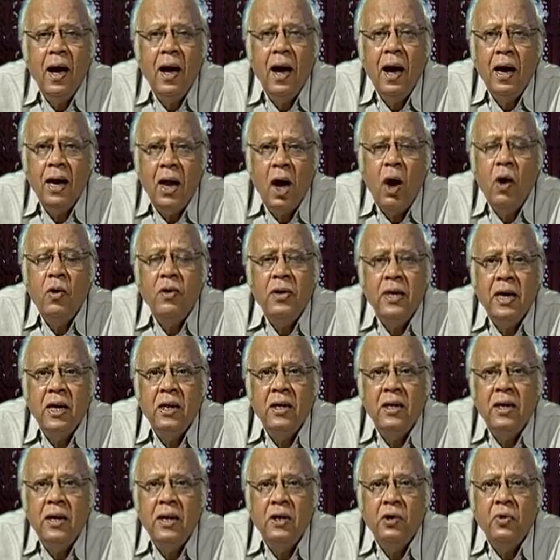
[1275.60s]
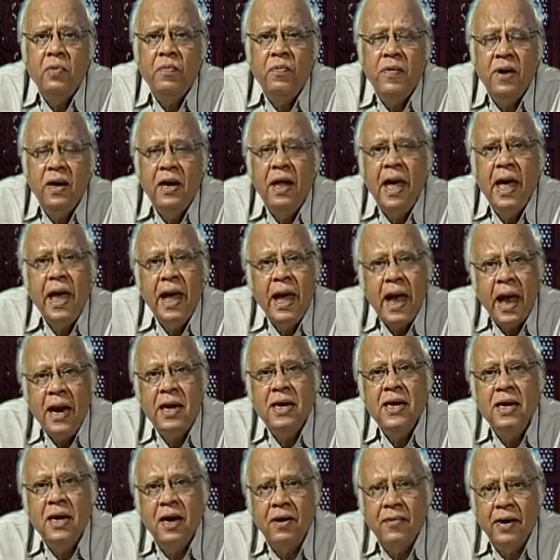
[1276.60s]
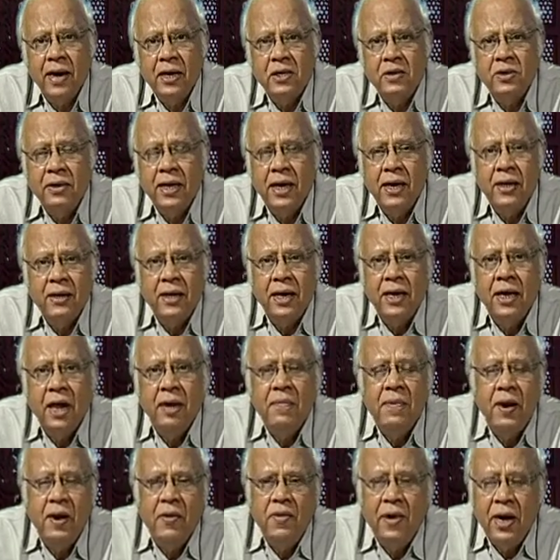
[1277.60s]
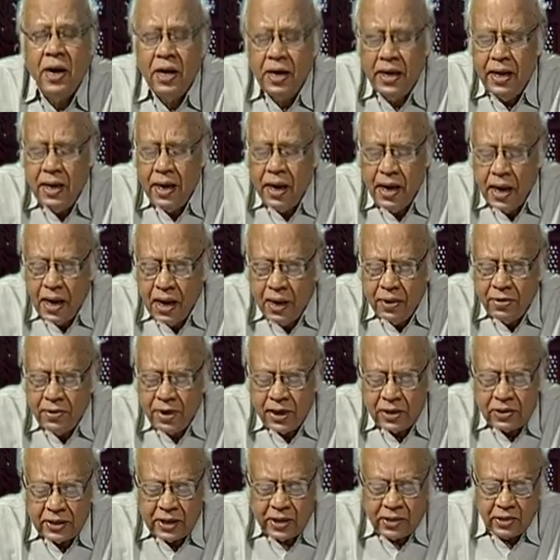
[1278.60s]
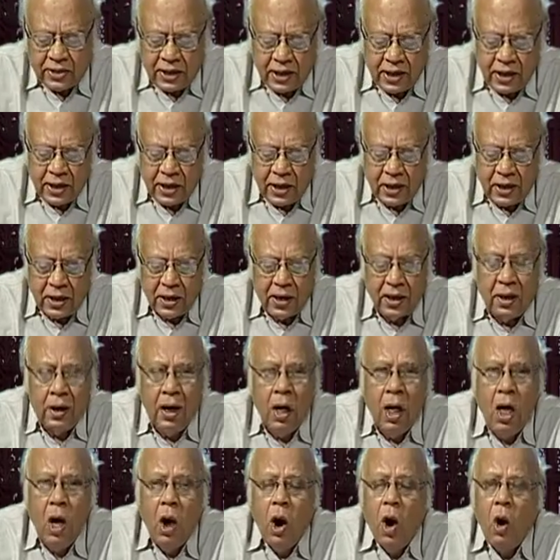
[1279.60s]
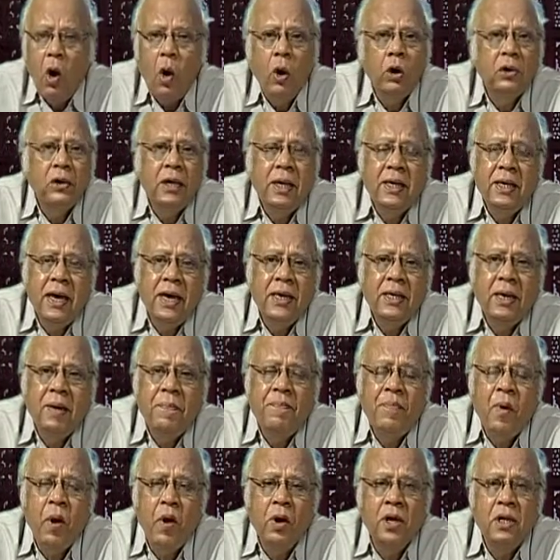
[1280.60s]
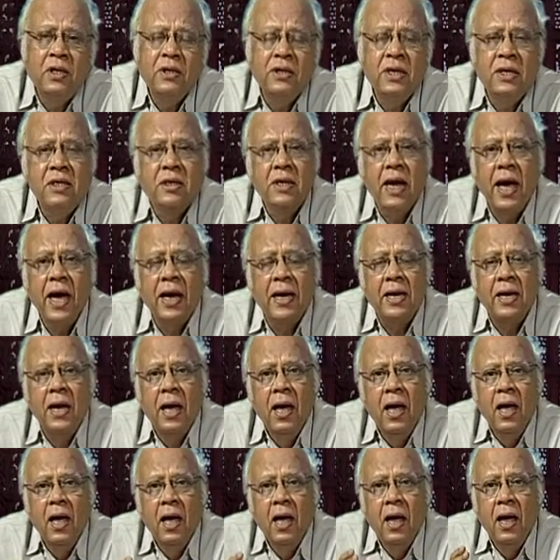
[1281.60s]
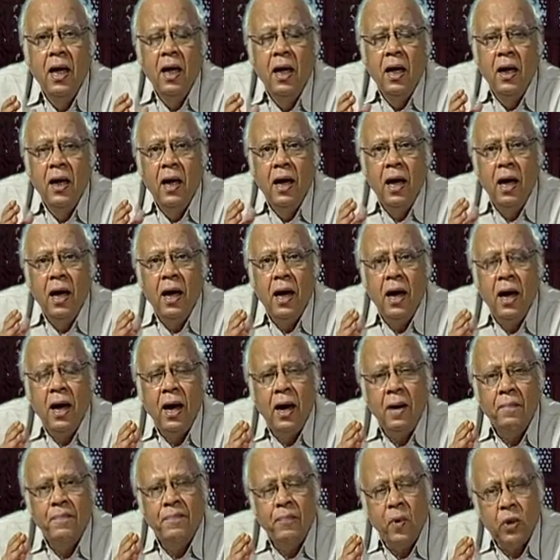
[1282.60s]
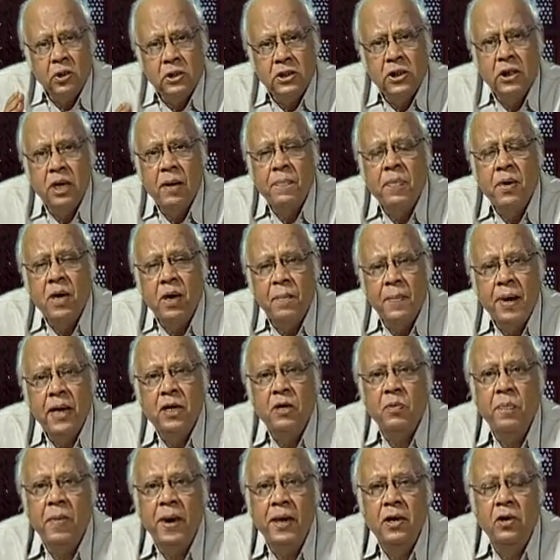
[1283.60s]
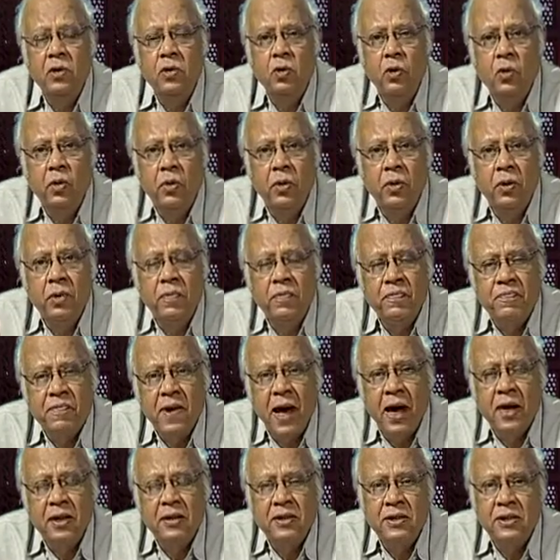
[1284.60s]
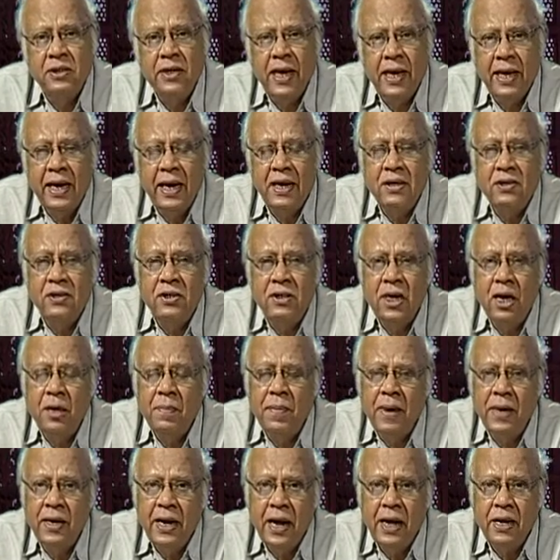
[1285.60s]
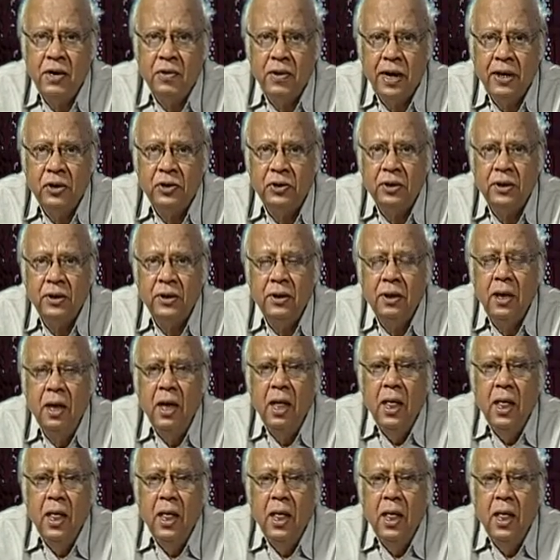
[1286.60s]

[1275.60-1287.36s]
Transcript: allowed Hitler to feel encouraged. They, they never really resisted Hitler. Alternative policies like a positive commitment to France against German aggression,